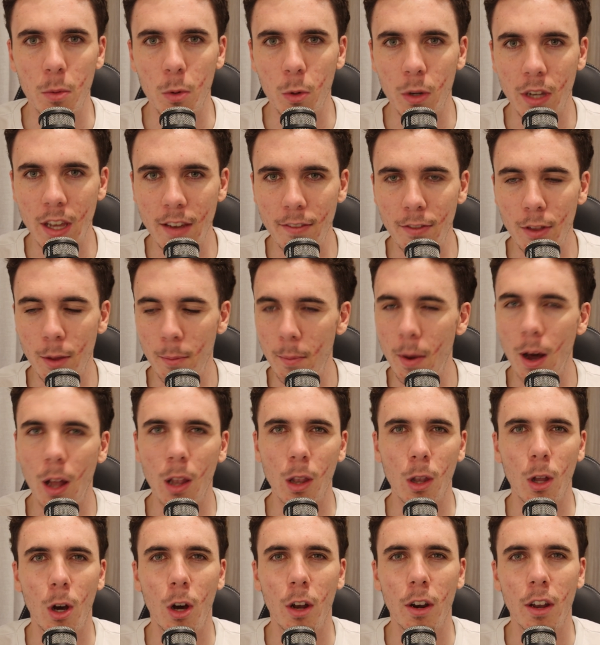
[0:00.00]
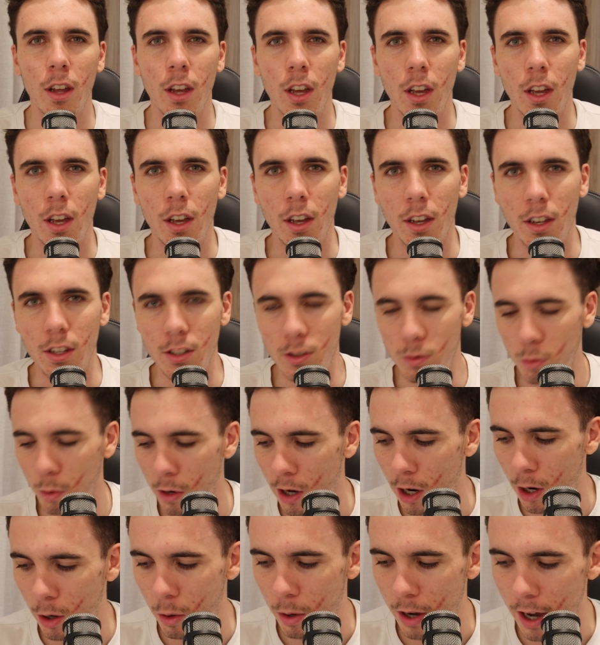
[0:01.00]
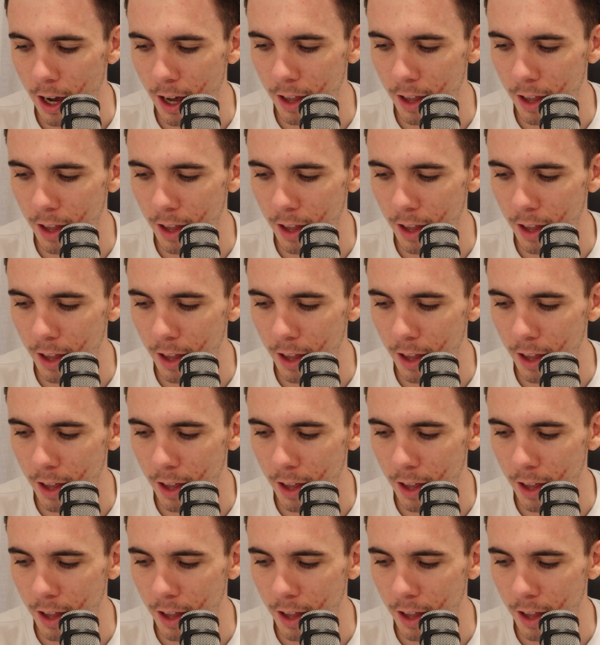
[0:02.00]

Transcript: will give them a lot as well.